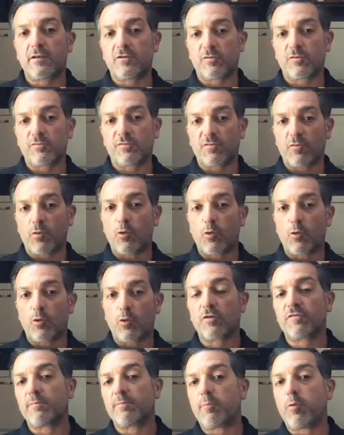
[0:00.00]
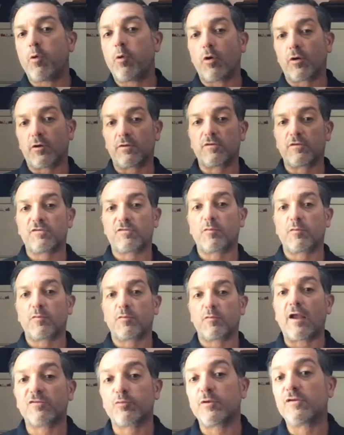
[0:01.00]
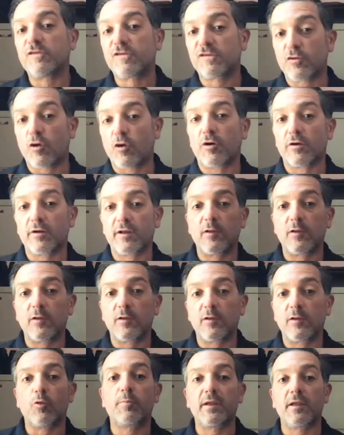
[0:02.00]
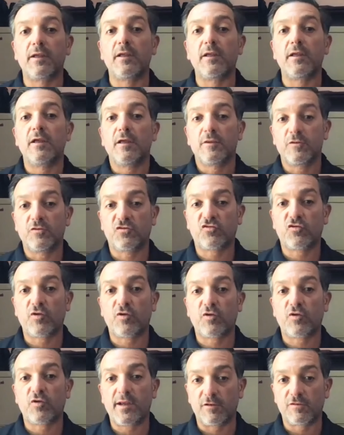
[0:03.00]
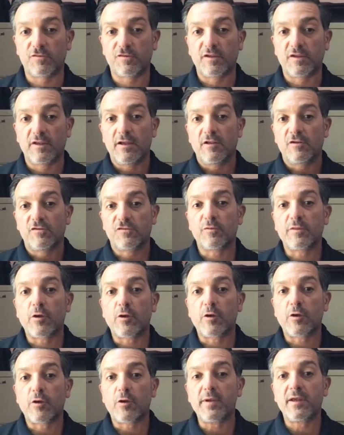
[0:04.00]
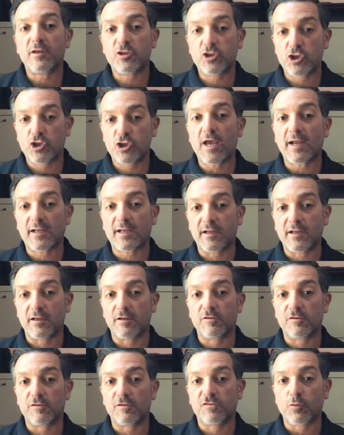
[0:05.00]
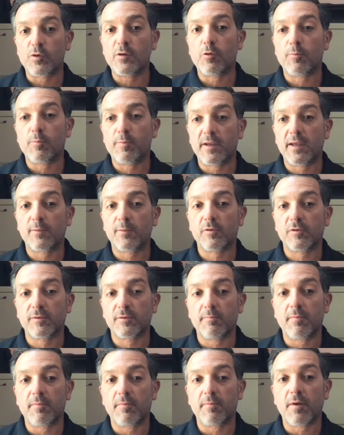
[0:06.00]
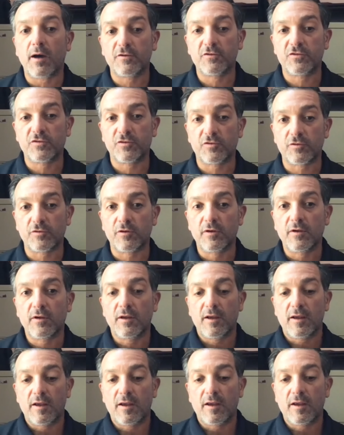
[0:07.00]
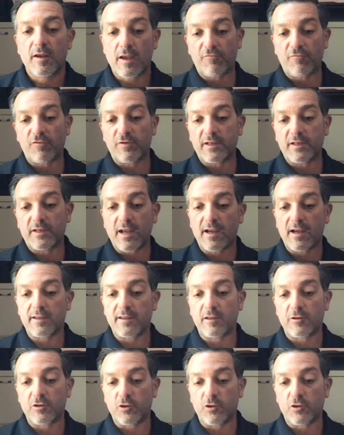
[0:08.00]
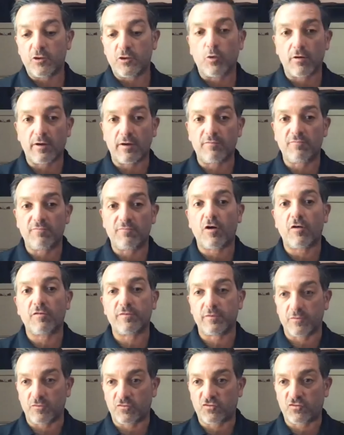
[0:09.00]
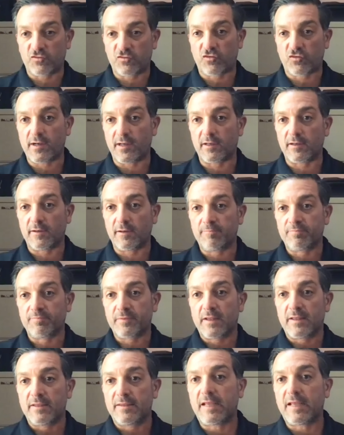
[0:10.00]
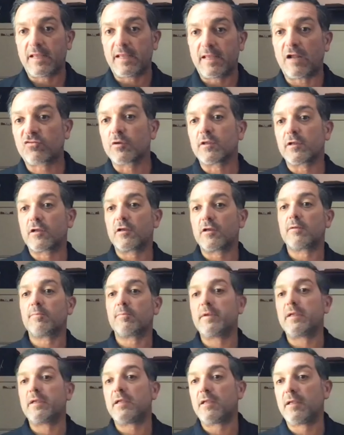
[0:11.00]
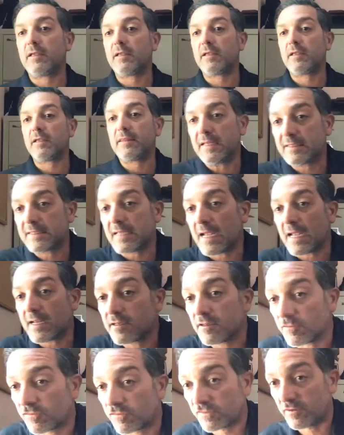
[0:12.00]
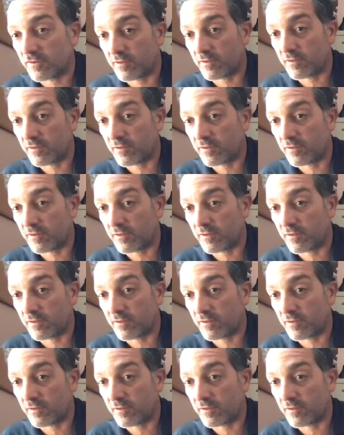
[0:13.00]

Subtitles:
in terms of order of importance as we start, it will be the trainings. So there will be a check-in. So we will be able to monitor every day that you are involved in the training. That's really going to be the attendance to